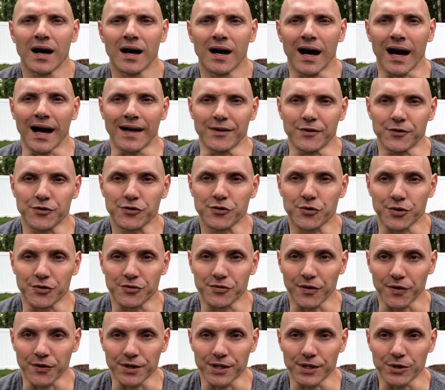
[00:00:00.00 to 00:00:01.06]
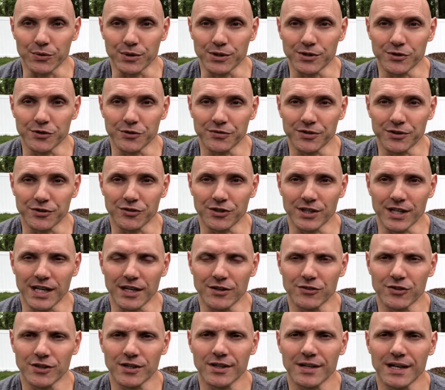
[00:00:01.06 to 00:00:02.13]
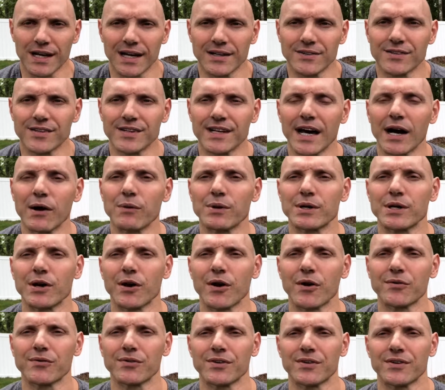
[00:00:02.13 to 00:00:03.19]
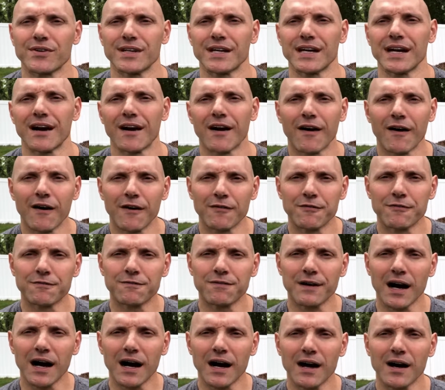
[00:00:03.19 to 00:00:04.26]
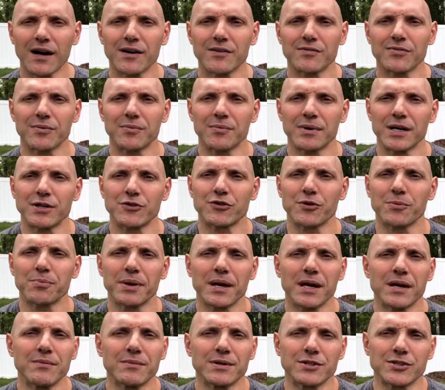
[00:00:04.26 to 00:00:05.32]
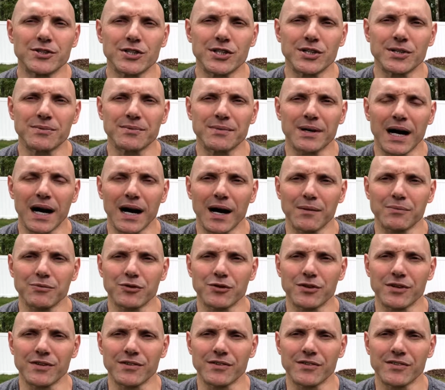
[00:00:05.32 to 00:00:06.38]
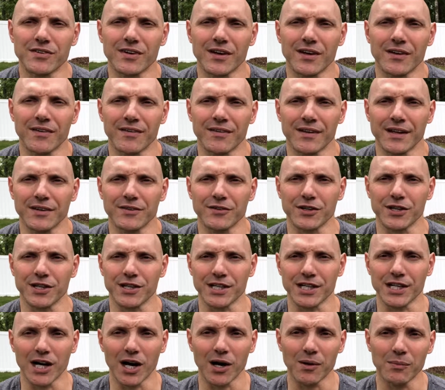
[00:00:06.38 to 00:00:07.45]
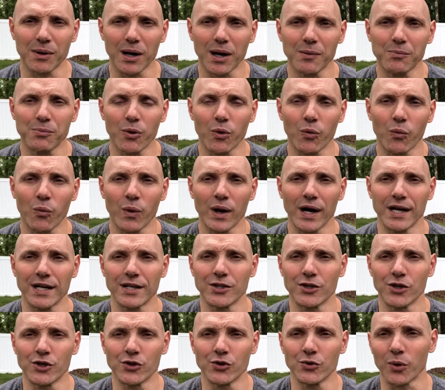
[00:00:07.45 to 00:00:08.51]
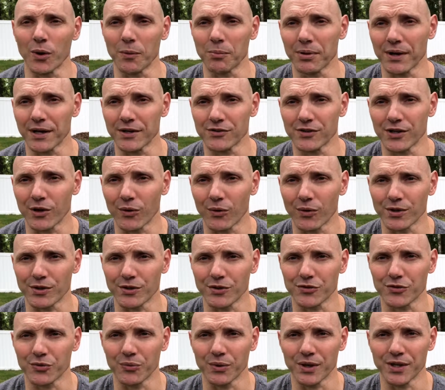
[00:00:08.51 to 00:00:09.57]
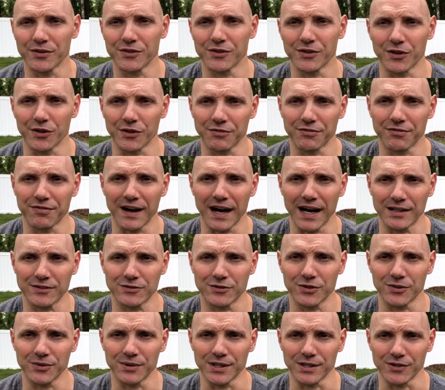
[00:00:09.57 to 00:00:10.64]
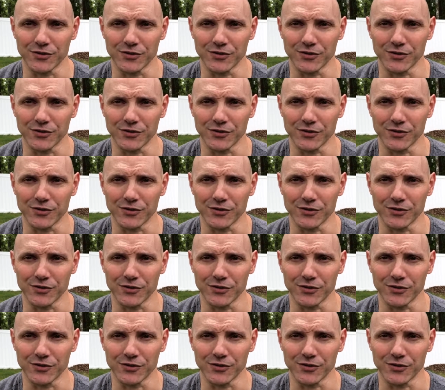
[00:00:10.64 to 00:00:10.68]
Hi, this is Chris Folino with New Vision Asia, and today I want to go over the 5 major payment term options that are going to come up when you are placing orders with your factory.